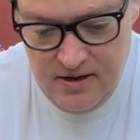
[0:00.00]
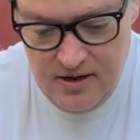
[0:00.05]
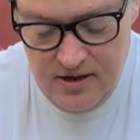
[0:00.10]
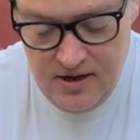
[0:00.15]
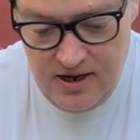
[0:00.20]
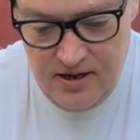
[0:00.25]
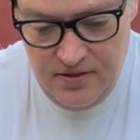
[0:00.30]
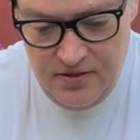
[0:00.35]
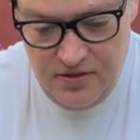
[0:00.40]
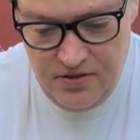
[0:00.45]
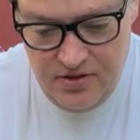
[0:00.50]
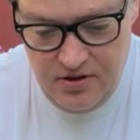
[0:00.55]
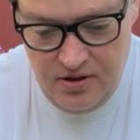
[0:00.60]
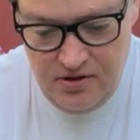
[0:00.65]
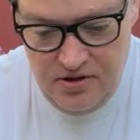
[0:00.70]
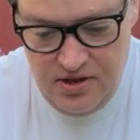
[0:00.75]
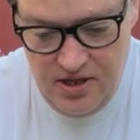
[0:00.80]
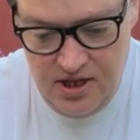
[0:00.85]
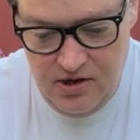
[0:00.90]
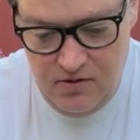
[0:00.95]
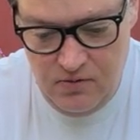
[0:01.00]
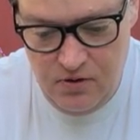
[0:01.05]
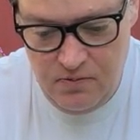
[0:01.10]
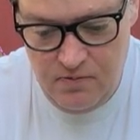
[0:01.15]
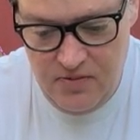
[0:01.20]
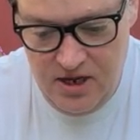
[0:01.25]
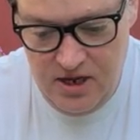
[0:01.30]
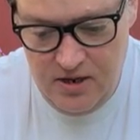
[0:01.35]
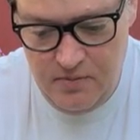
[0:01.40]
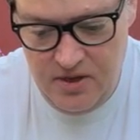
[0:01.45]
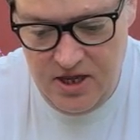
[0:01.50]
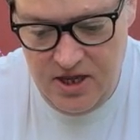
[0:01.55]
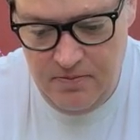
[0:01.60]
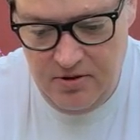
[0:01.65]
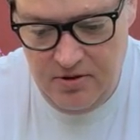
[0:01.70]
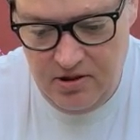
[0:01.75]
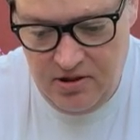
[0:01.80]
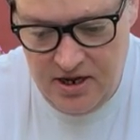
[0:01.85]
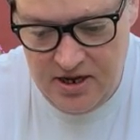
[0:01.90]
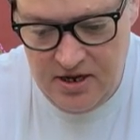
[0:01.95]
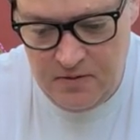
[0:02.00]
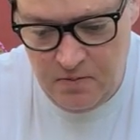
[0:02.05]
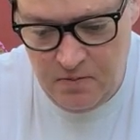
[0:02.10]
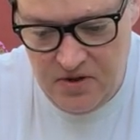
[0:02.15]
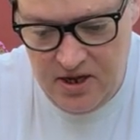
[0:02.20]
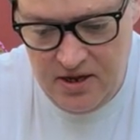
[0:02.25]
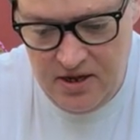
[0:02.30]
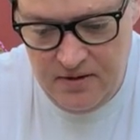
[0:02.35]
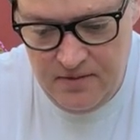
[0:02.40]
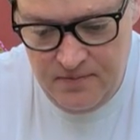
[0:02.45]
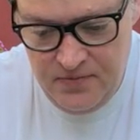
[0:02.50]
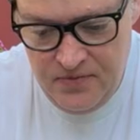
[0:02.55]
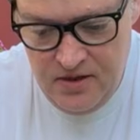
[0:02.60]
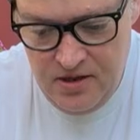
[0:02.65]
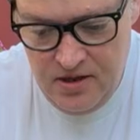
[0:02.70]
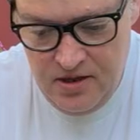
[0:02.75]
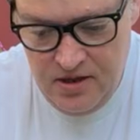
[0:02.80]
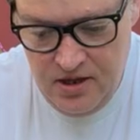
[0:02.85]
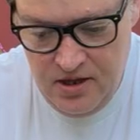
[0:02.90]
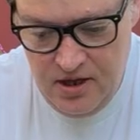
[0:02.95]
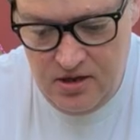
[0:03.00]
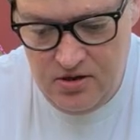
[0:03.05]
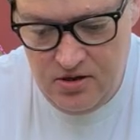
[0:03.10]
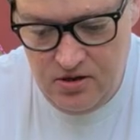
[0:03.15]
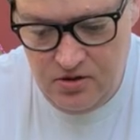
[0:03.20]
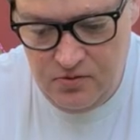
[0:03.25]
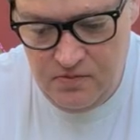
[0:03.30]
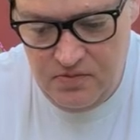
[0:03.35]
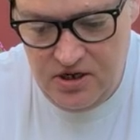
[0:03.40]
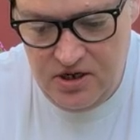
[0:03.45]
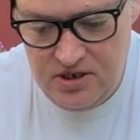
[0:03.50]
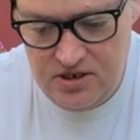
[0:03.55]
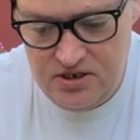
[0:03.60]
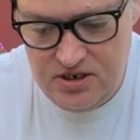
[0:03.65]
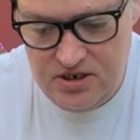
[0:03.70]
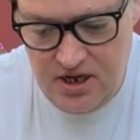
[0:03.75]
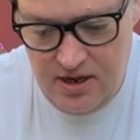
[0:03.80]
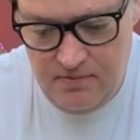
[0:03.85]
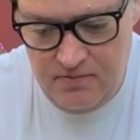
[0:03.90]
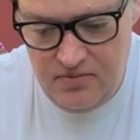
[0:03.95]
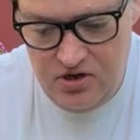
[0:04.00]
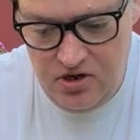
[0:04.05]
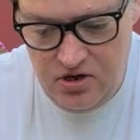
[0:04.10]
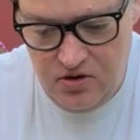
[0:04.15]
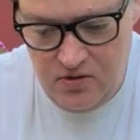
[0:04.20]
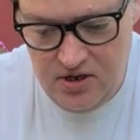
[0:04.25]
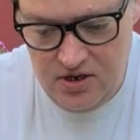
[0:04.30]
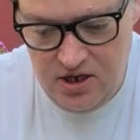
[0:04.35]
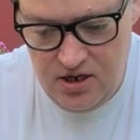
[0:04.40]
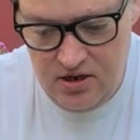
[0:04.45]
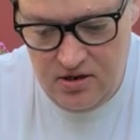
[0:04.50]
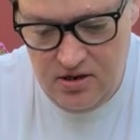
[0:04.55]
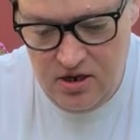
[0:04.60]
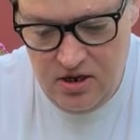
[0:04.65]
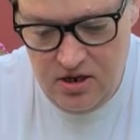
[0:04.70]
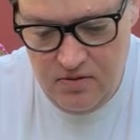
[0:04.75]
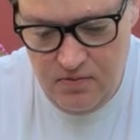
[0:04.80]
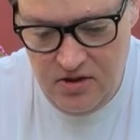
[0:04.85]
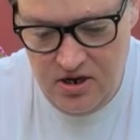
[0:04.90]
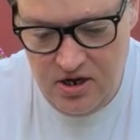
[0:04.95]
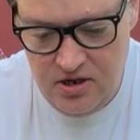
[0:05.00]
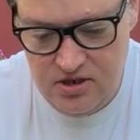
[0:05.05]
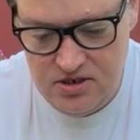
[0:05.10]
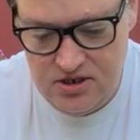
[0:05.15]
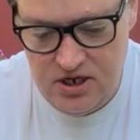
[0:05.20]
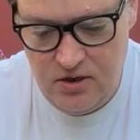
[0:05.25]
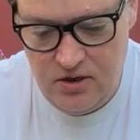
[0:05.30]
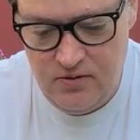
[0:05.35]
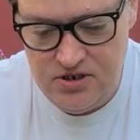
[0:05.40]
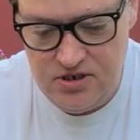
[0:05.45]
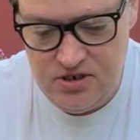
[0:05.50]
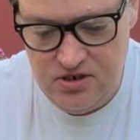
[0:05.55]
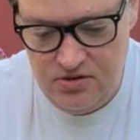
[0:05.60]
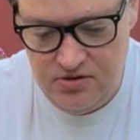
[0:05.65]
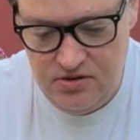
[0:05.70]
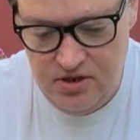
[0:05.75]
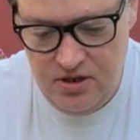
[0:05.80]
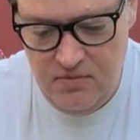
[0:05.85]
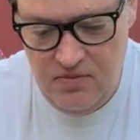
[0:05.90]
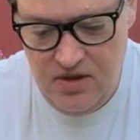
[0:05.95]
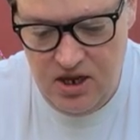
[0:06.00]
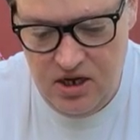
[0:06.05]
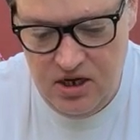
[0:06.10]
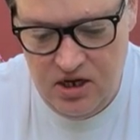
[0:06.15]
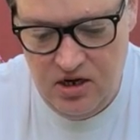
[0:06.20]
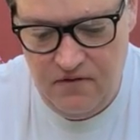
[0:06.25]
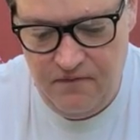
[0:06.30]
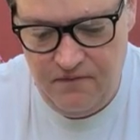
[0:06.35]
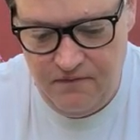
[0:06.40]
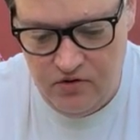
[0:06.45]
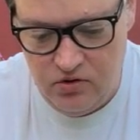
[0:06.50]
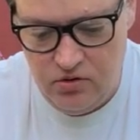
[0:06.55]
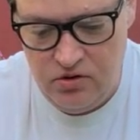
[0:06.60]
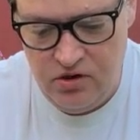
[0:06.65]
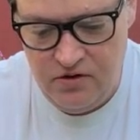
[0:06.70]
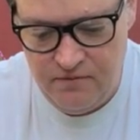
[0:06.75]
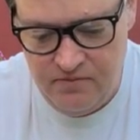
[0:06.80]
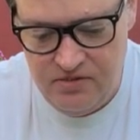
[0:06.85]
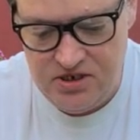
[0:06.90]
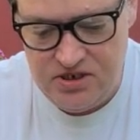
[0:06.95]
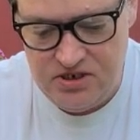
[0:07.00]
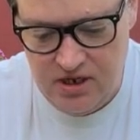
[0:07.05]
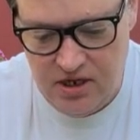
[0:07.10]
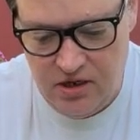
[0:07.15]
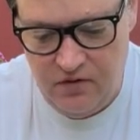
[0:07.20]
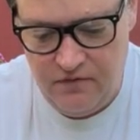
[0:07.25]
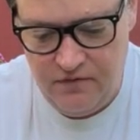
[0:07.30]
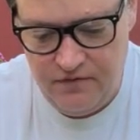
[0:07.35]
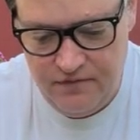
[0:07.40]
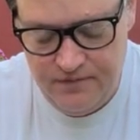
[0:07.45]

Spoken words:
I thought that it would make people like me. He told me to stop doing it because I was only making a fool of myself.